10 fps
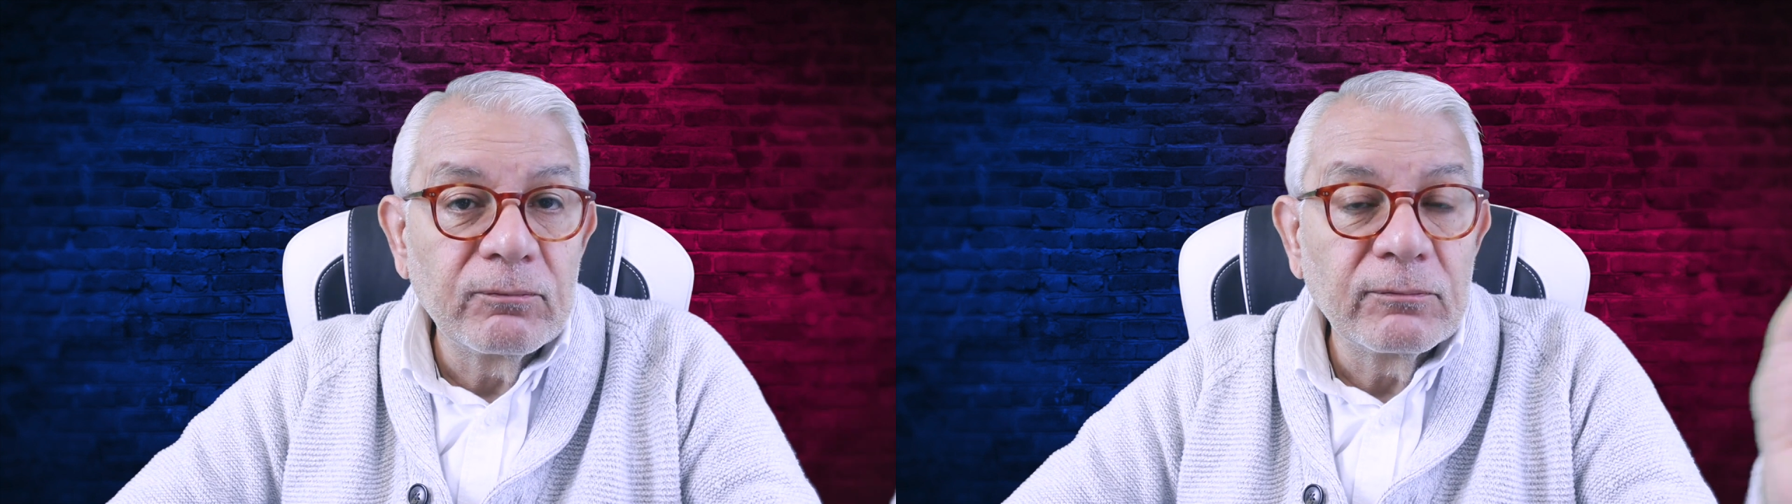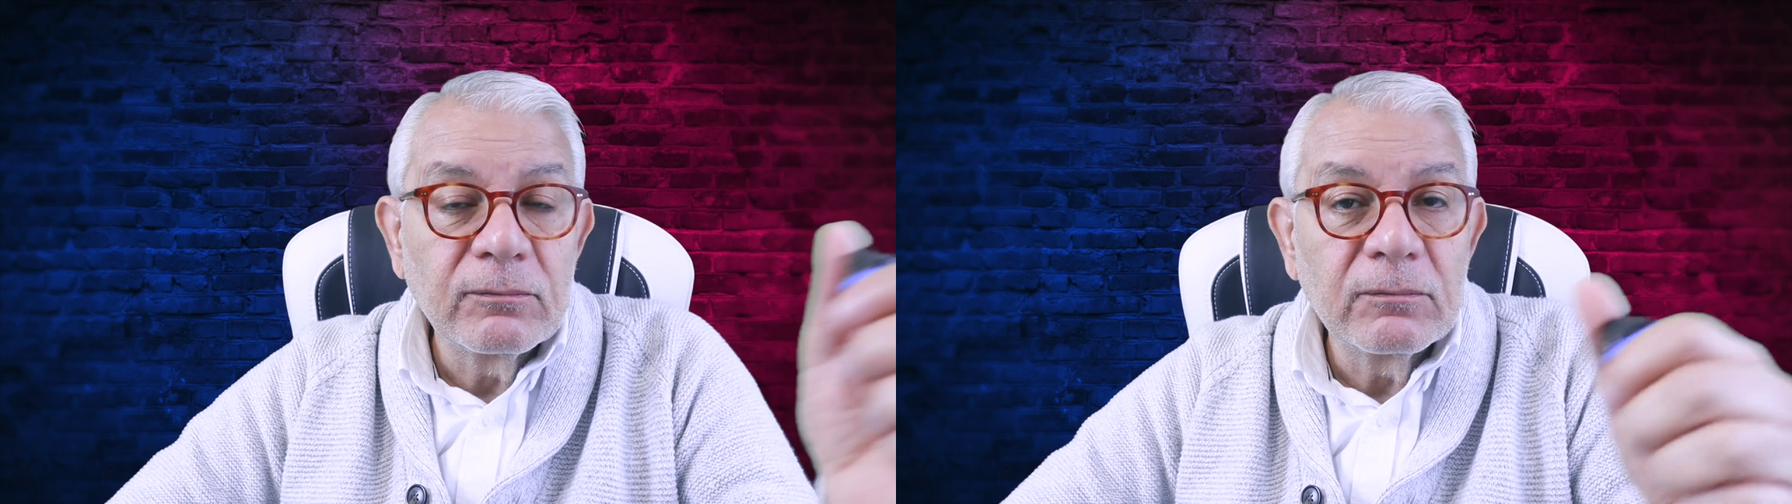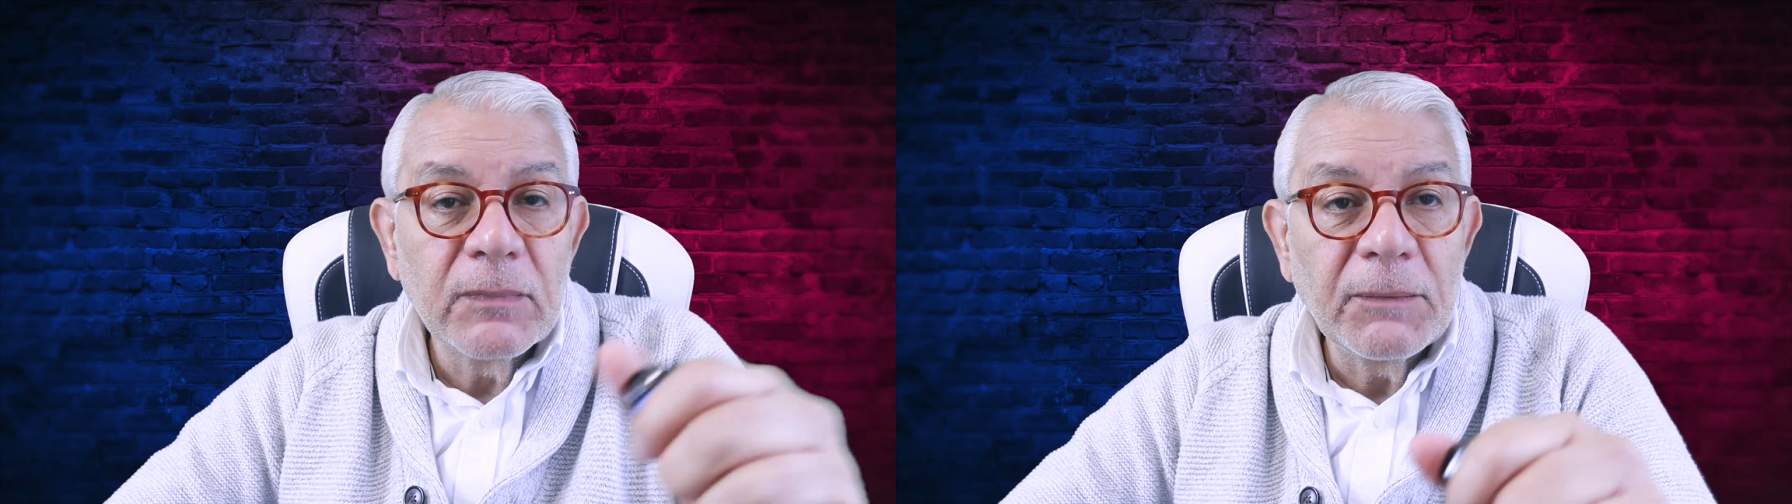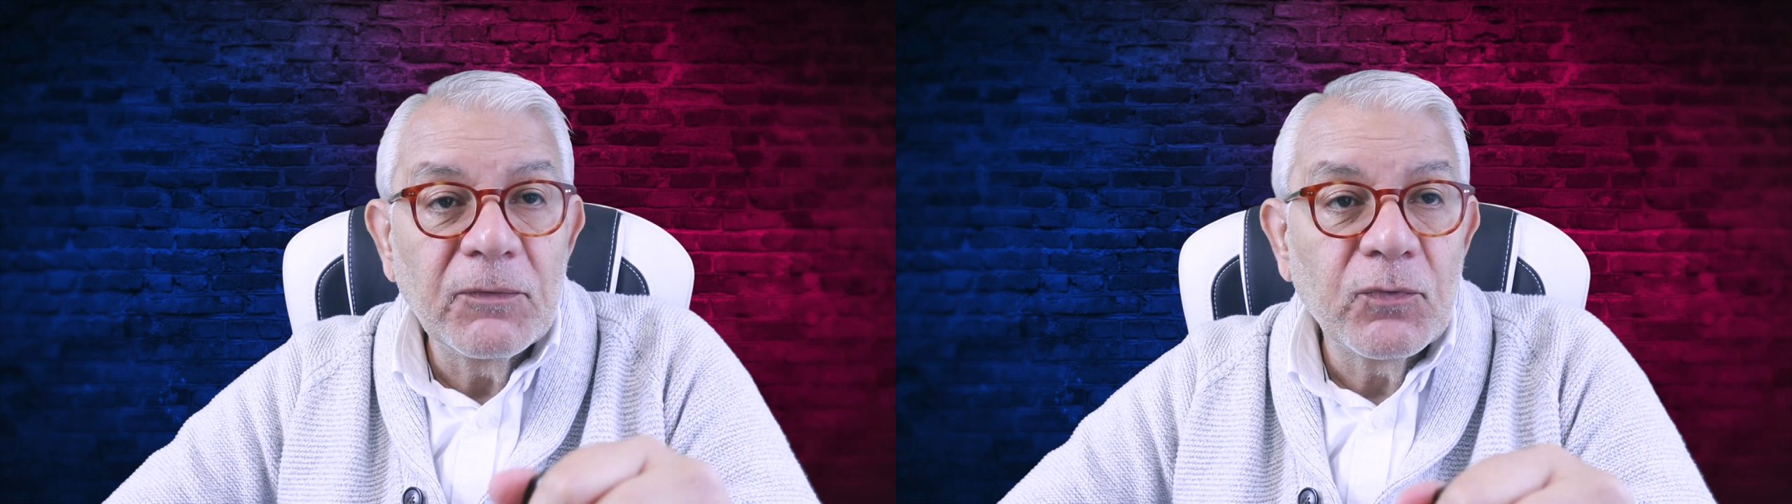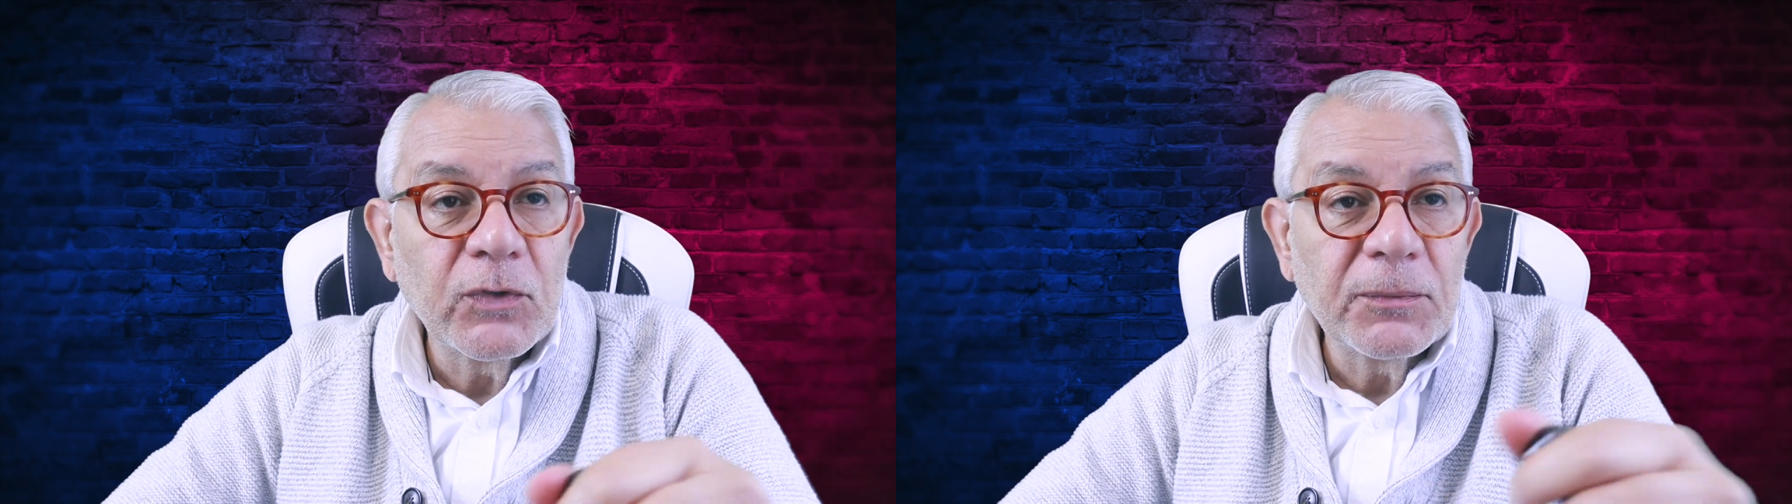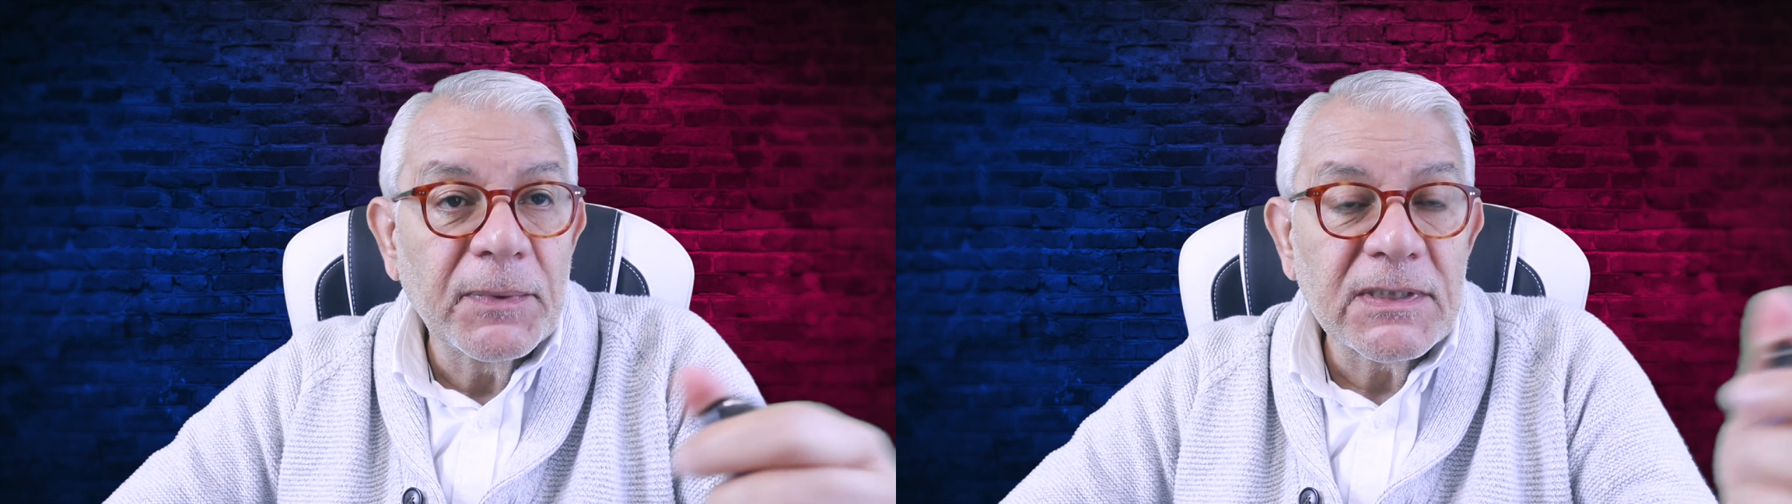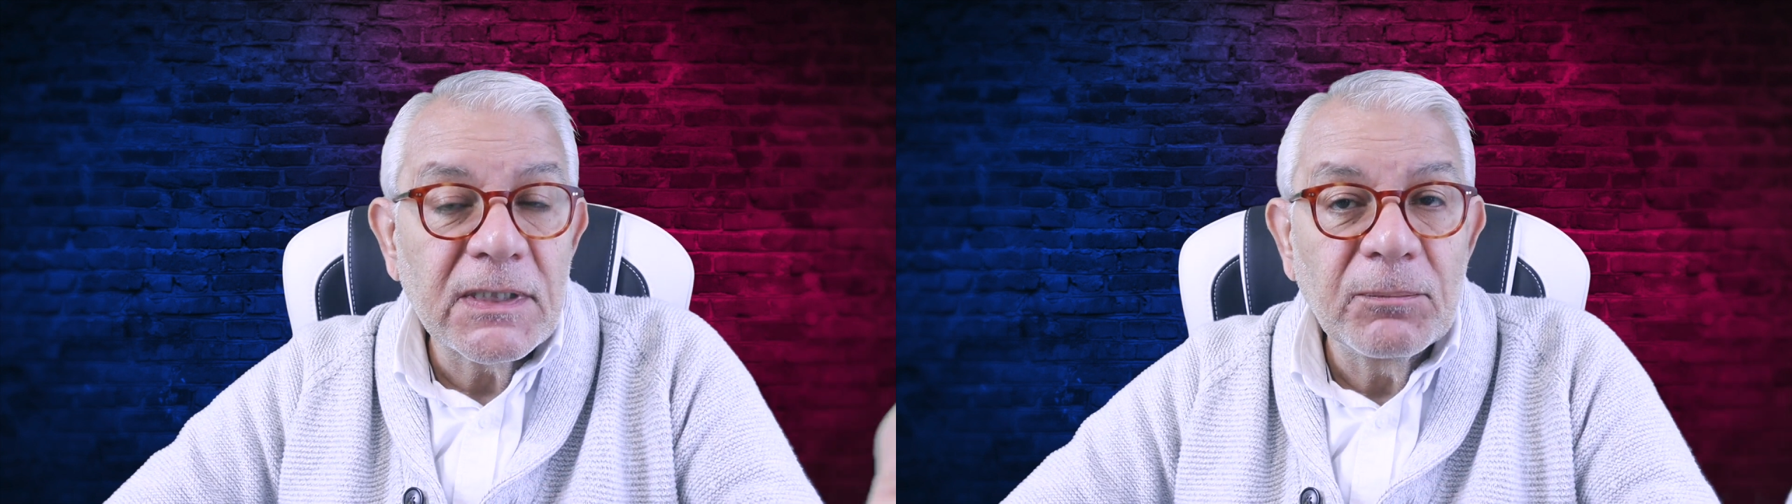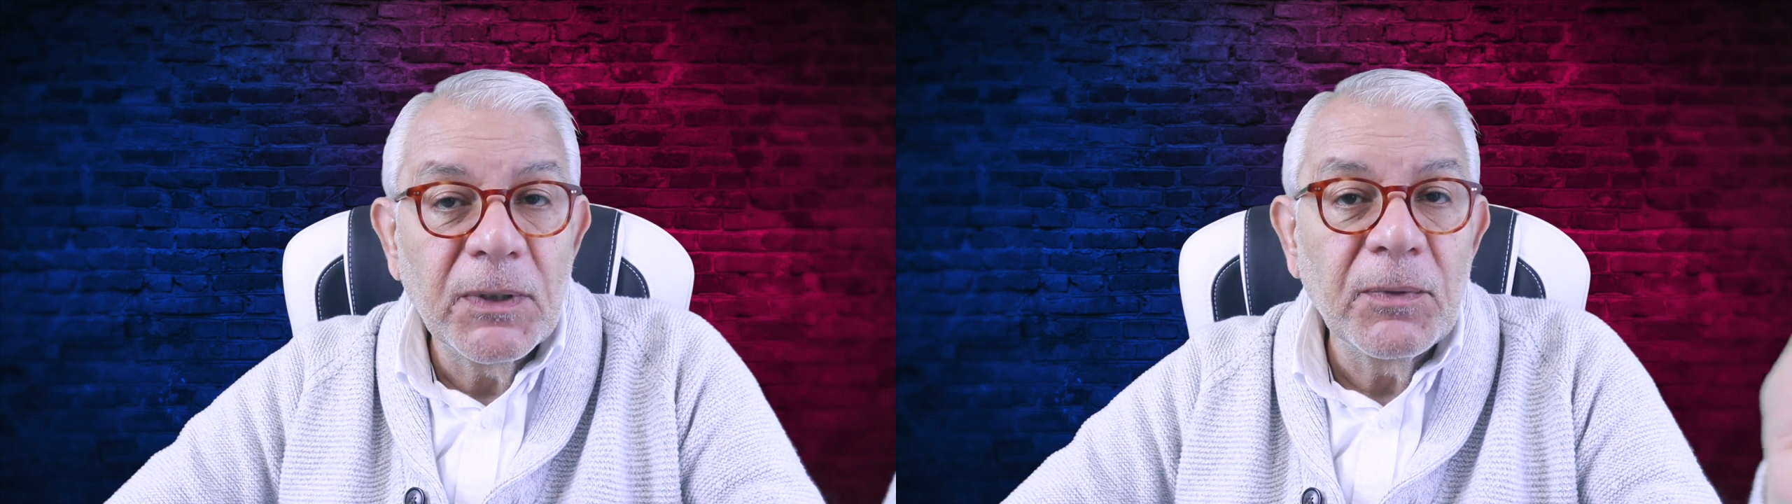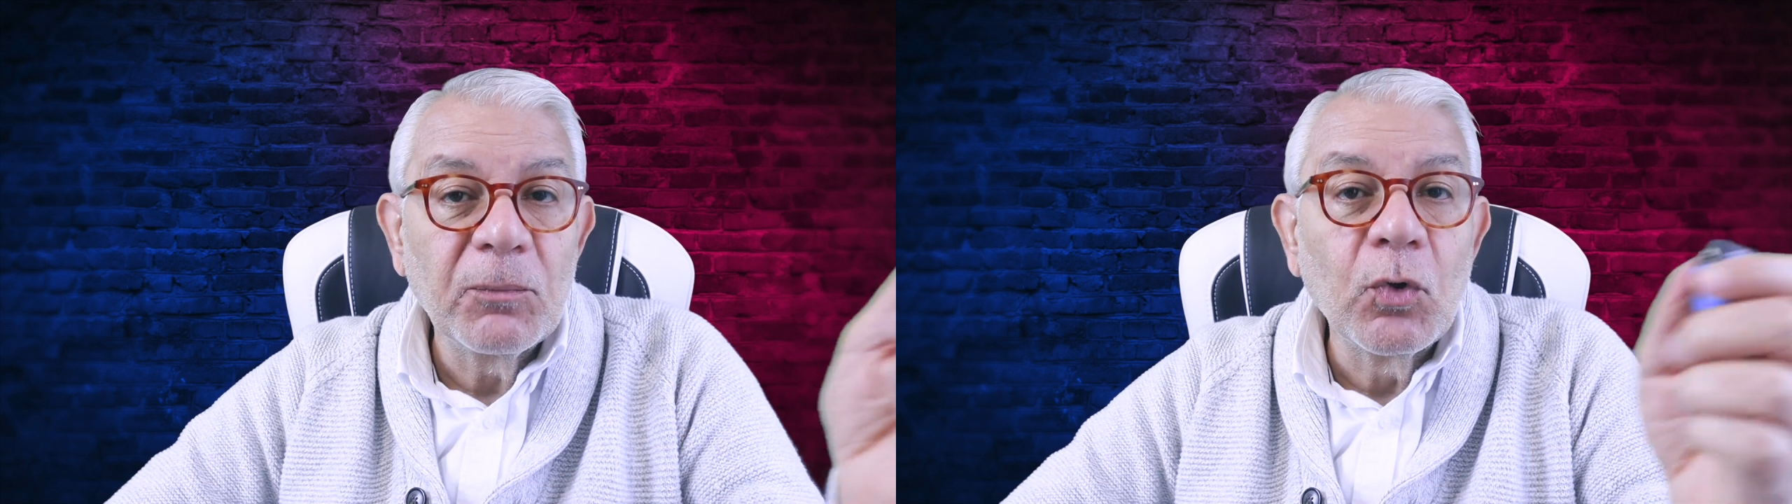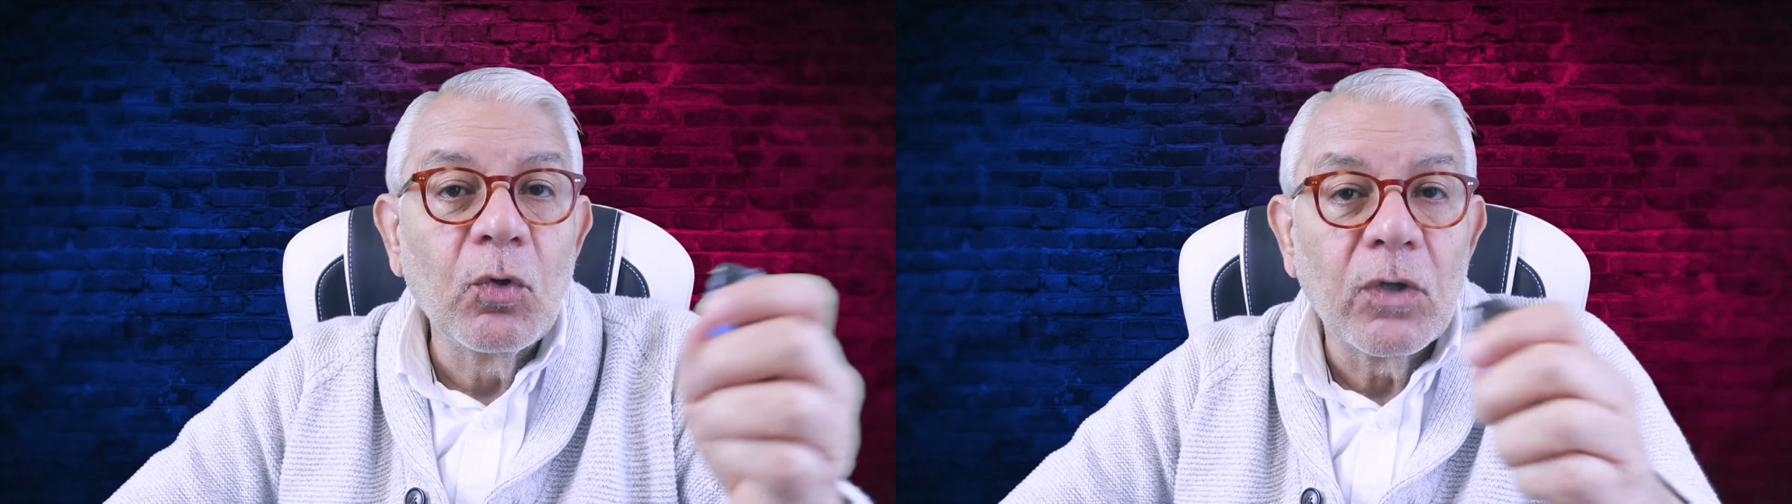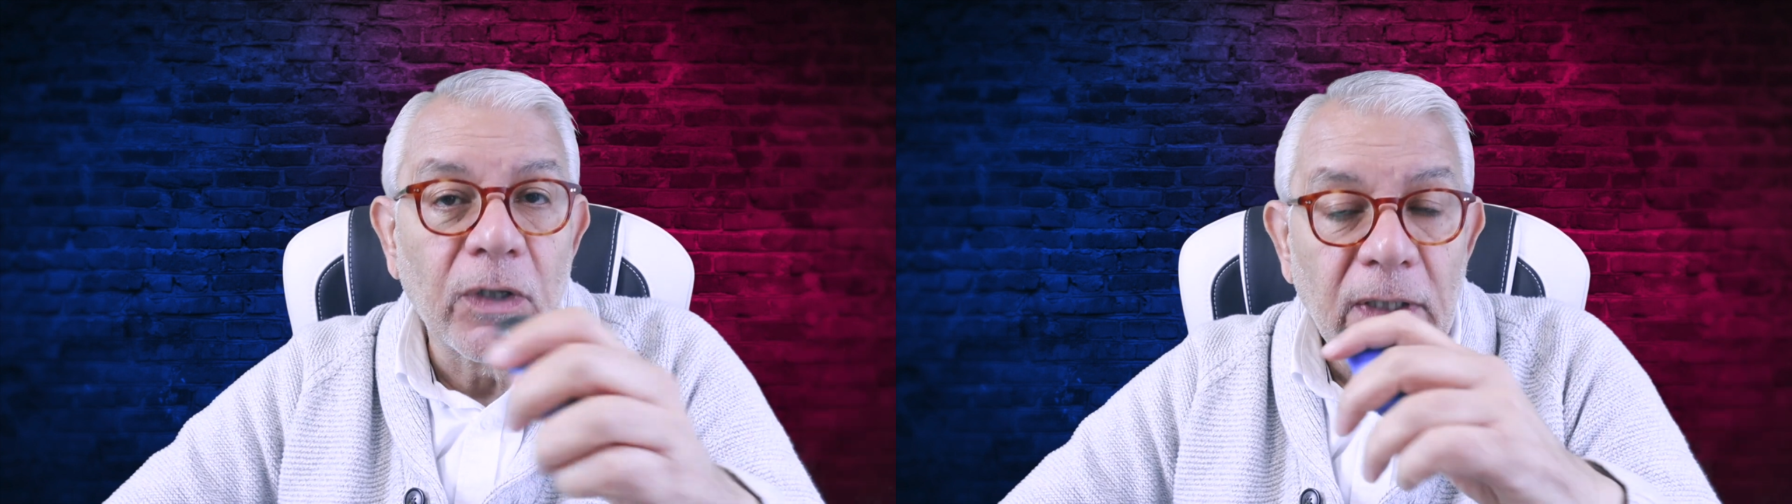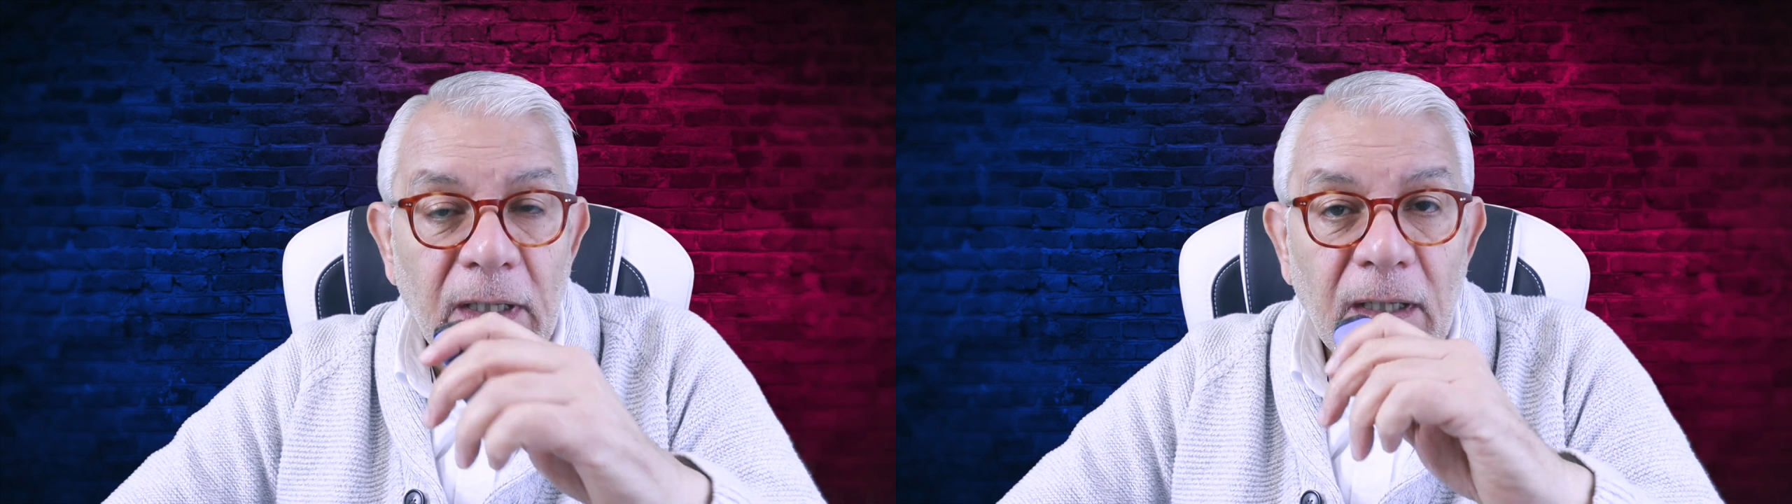maybe 40%, maybe more,